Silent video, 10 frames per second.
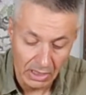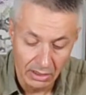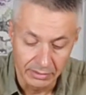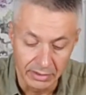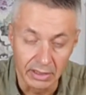
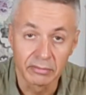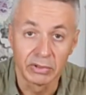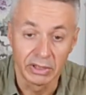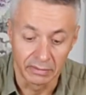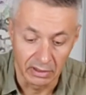Yes,
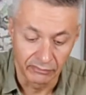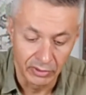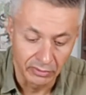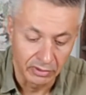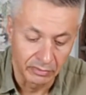please give me a
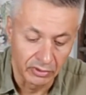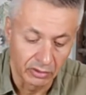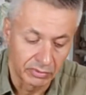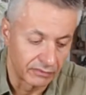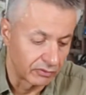thumbs
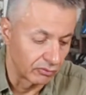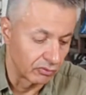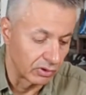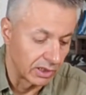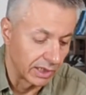up if
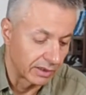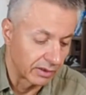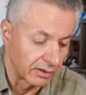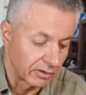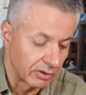you like
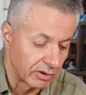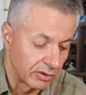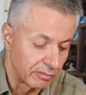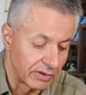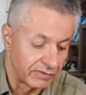
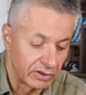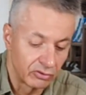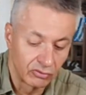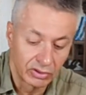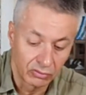my
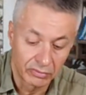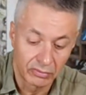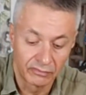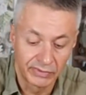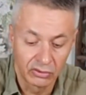video, and also
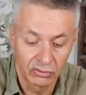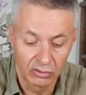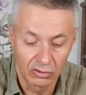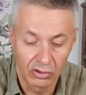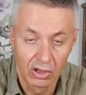the
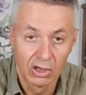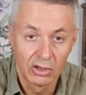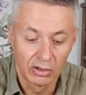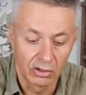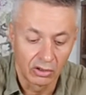video
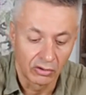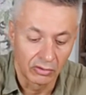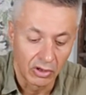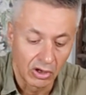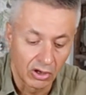
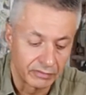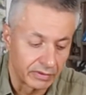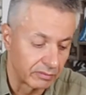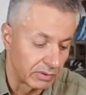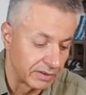of these
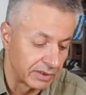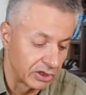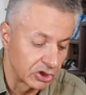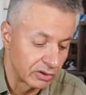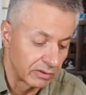
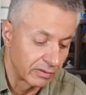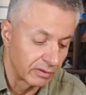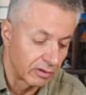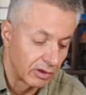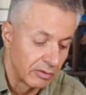plantations
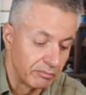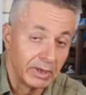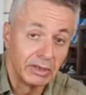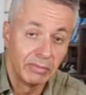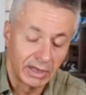
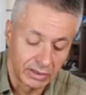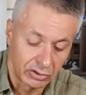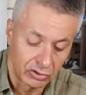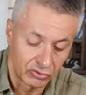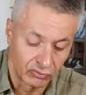made by
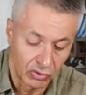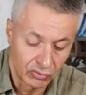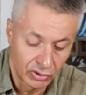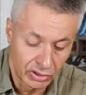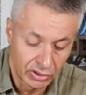a
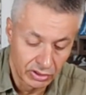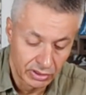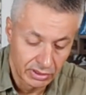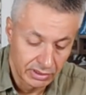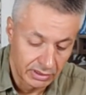drone
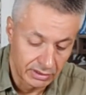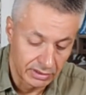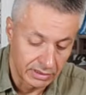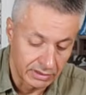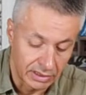
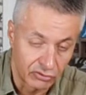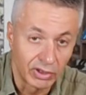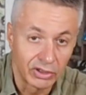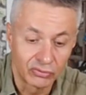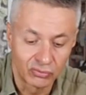that I try
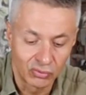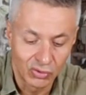to